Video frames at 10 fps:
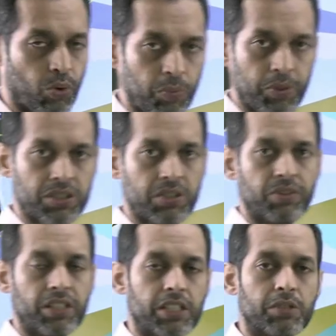even 4
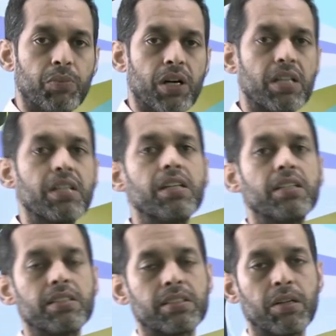percent weightage but
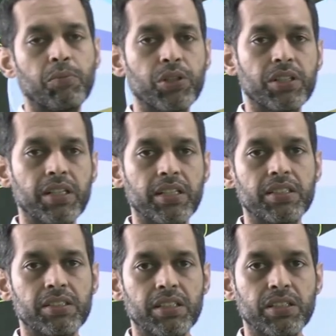community
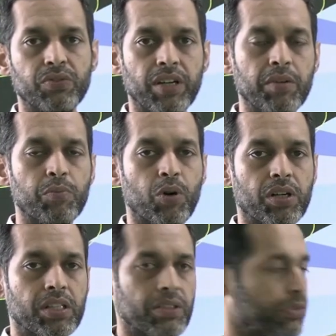dentistry is very
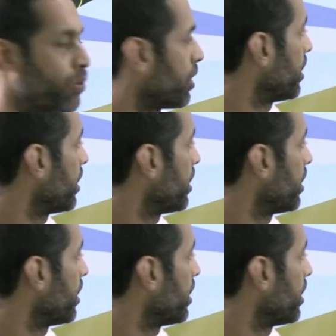important if